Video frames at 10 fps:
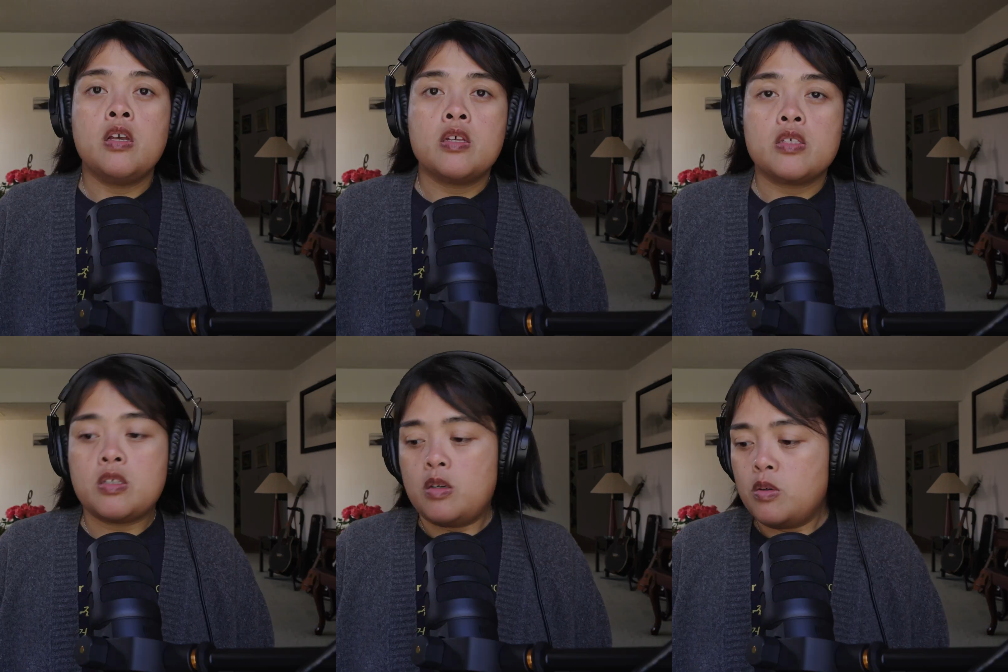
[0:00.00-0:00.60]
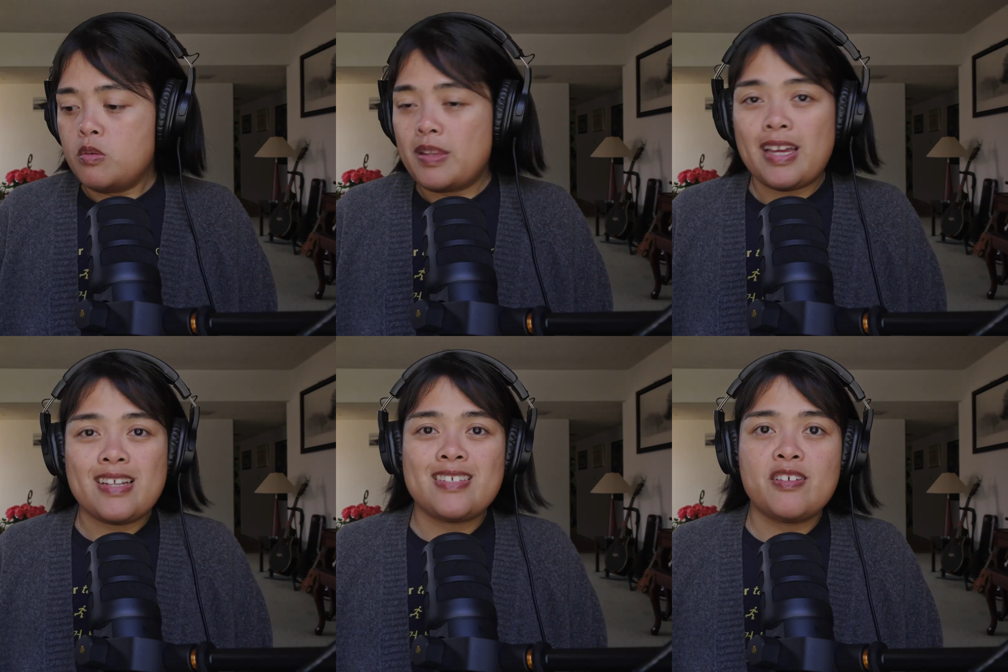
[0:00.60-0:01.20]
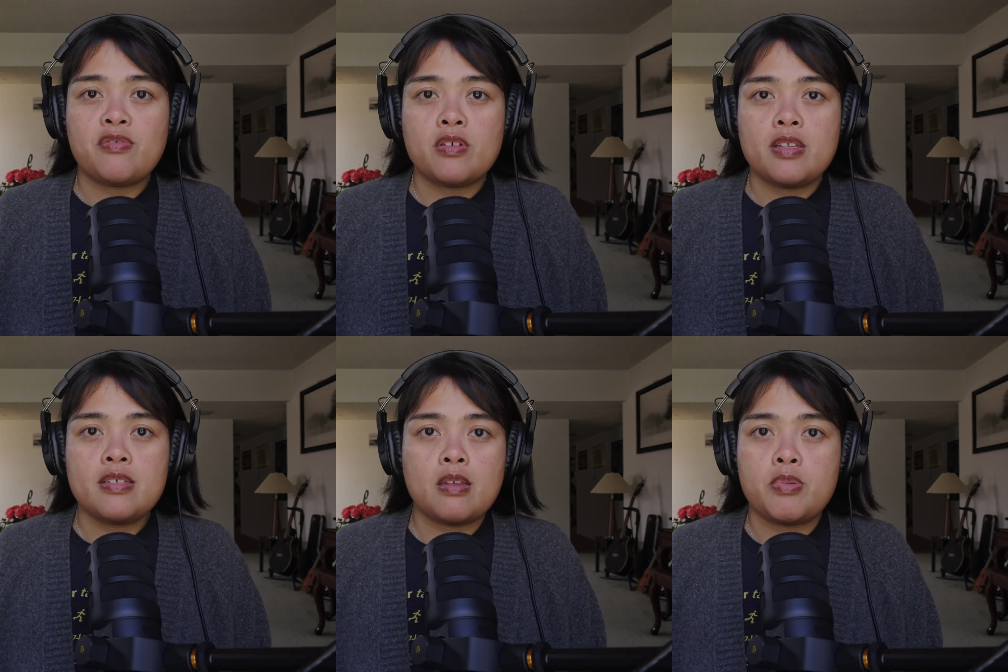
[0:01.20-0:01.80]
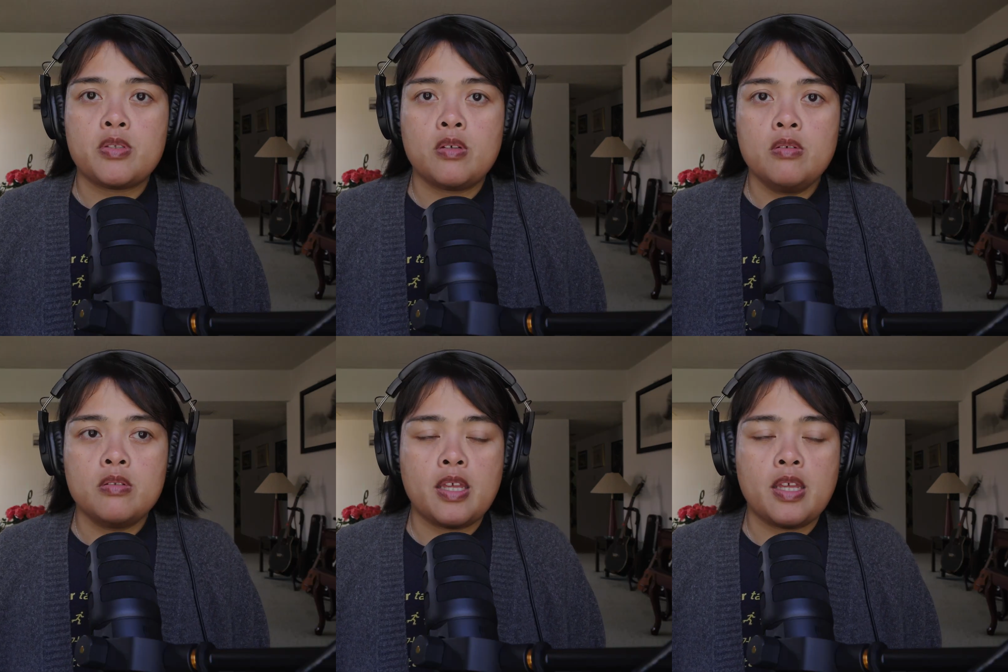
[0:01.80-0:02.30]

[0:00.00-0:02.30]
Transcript: So that is it for this episode.